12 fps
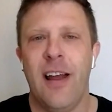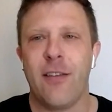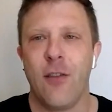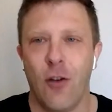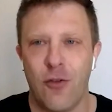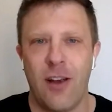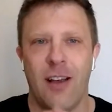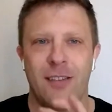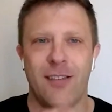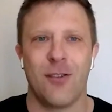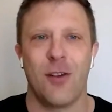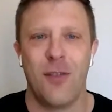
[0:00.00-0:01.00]
it's not just
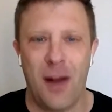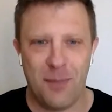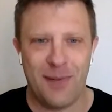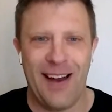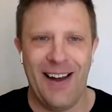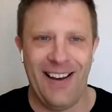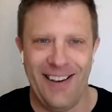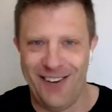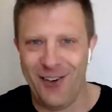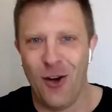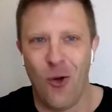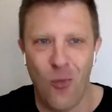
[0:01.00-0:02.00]
sort of
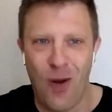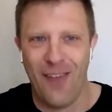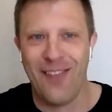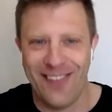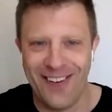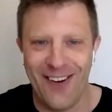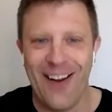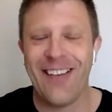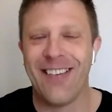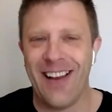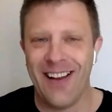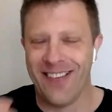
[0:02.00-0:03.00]
updating, one,
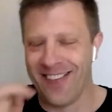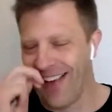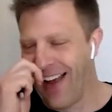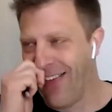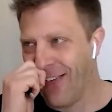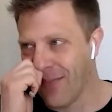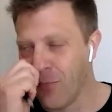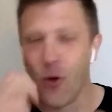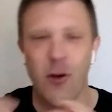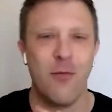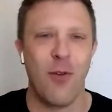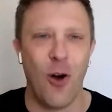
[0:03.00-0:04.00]
it's there's
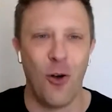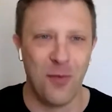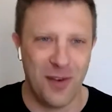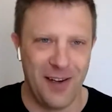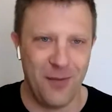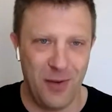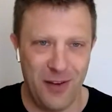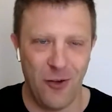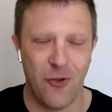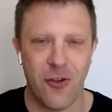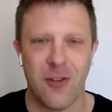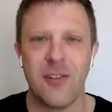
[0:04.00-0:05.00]
more involved with
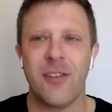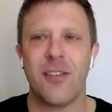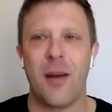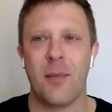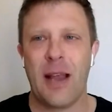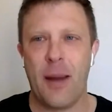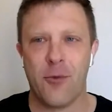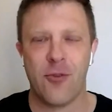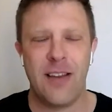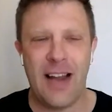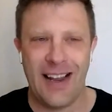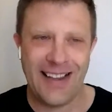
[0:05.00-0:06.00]
insurance,
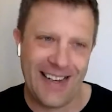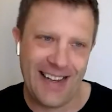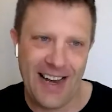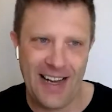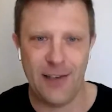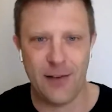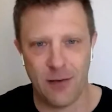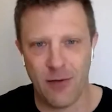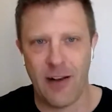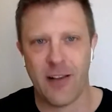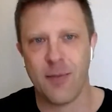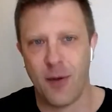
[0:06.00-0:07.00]
capturing that and getting that into the
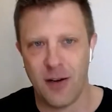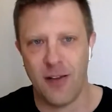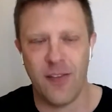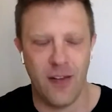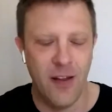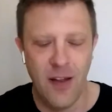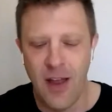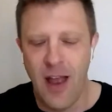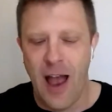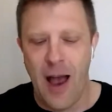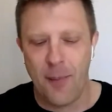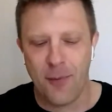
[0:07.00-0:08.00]
right spot in the.
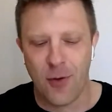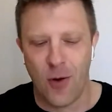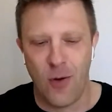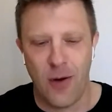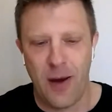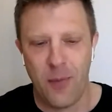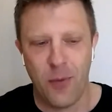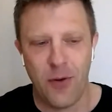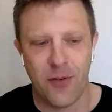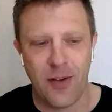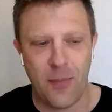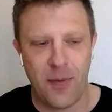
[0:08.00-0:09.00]
So it
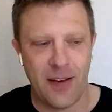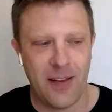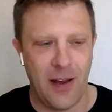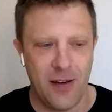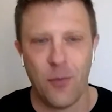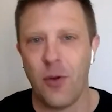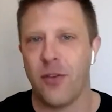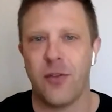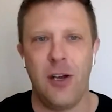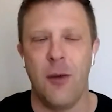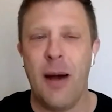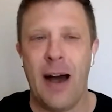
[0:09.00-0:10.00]
was something that was,
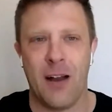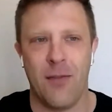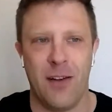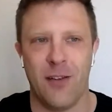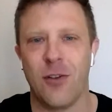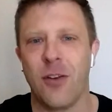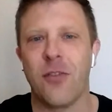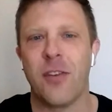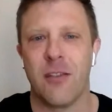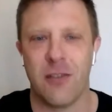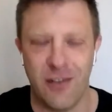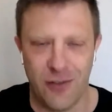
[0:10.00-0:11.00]
part of a sort of
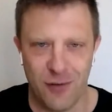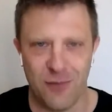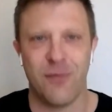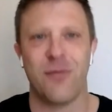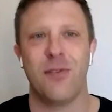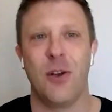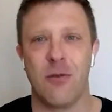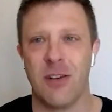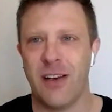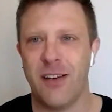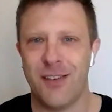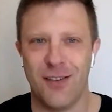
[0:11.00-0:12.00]
series of,
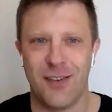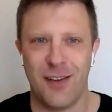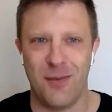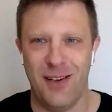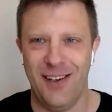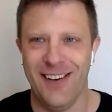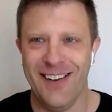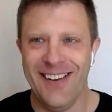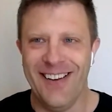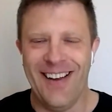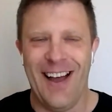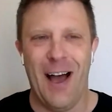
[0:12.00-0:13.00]
releases that we
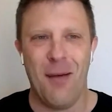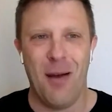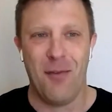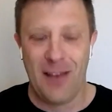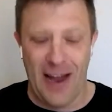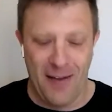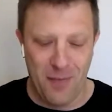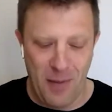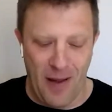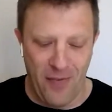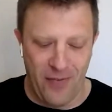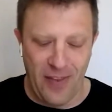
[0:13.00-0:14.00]
have done.
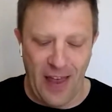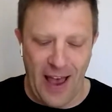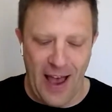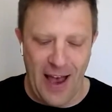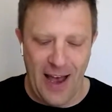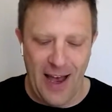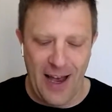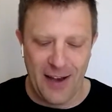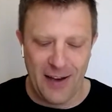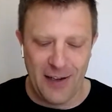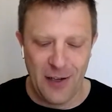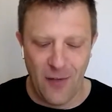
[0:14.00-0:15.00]
But,
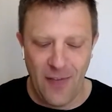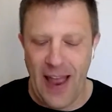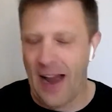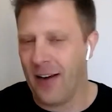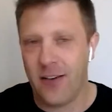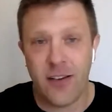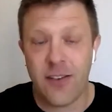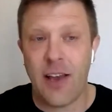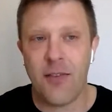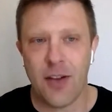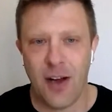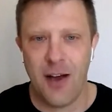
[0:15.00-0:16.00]
now it just
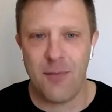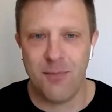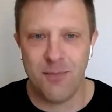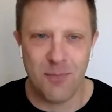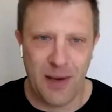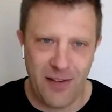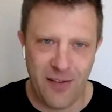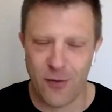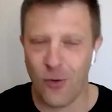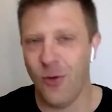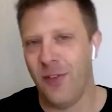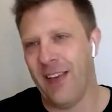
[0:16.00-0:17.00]
saves time, means it's
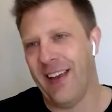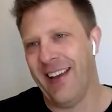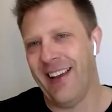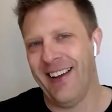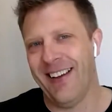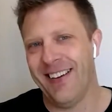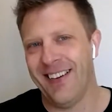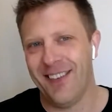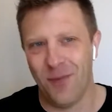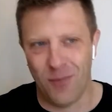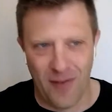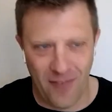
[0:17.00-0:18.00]
all in there,
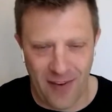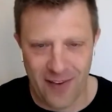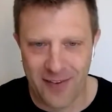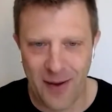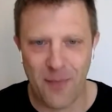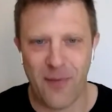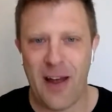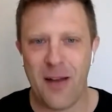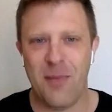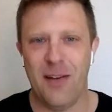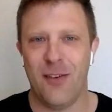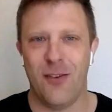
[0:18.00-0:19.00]
one less step for
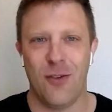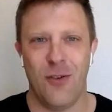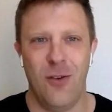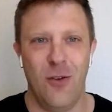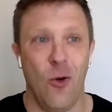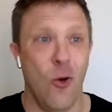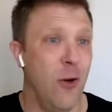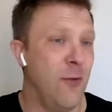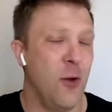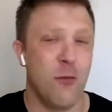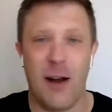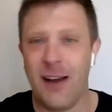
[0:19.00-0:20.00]
admin to do. Or if
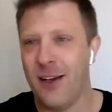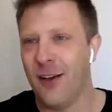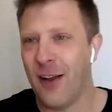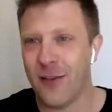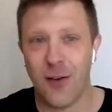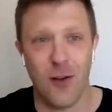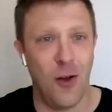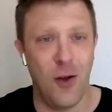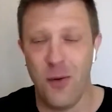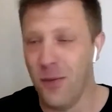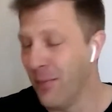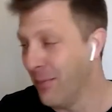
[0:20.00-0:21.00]
you're running a
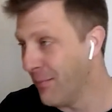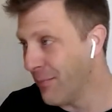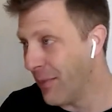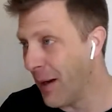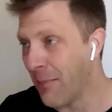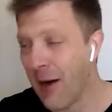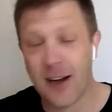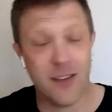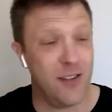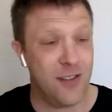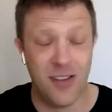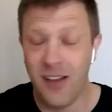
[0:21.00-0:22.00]
solo
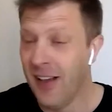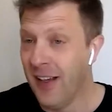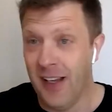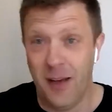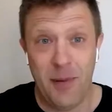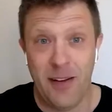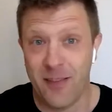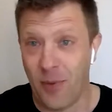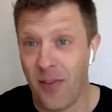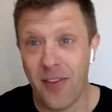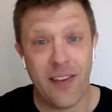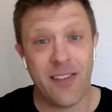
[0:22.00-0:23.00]
practice, it means
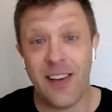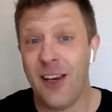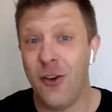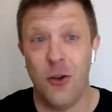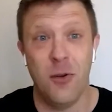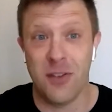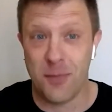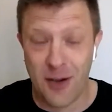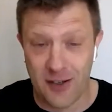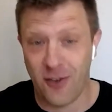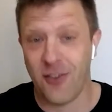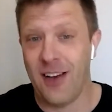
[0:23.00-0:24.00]
one less thing you as a
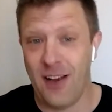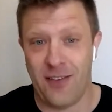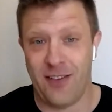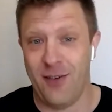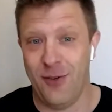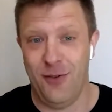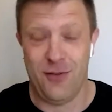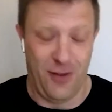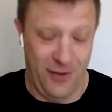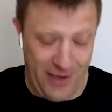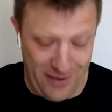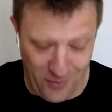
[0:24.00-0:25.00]
practitioner has to do. So
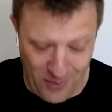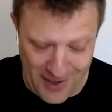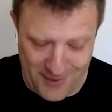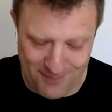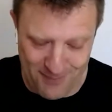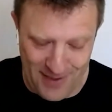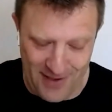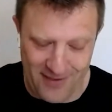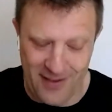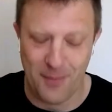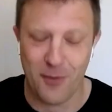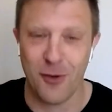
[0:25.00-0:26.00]
either way, it's
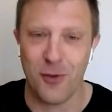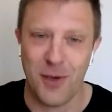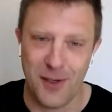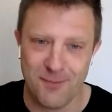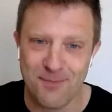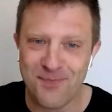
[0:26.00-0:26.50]
an absolute win.